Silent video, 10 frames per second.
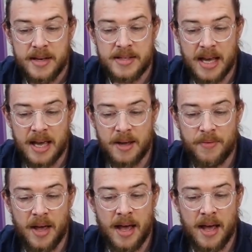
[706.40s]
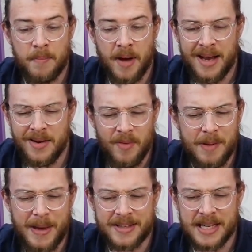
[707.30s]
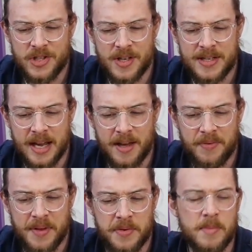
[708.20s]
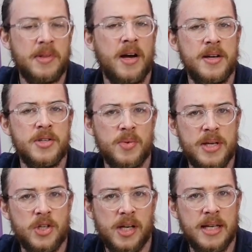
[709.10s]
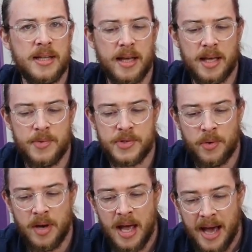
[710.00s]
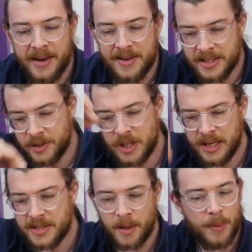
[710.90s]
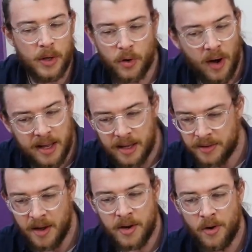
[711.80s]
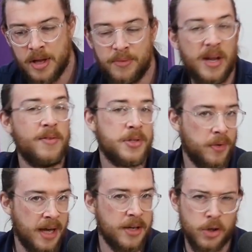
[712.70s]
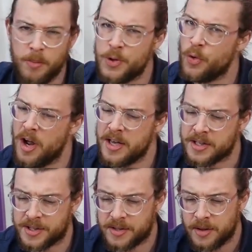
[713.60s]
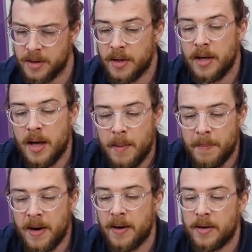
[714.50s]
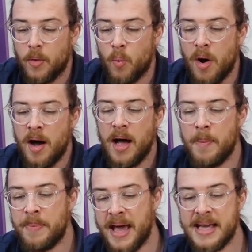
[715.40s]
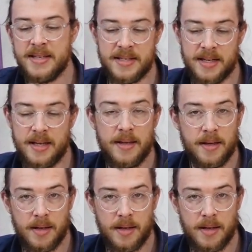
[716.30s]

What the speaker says: Dave. I didn't really pay attention to Dave. There was some Thai sweet chilli thing he was doing, and he has little chilies on them. They look great. Thai curry. Flavour's okay. Too much rice. Mark. What a pasty.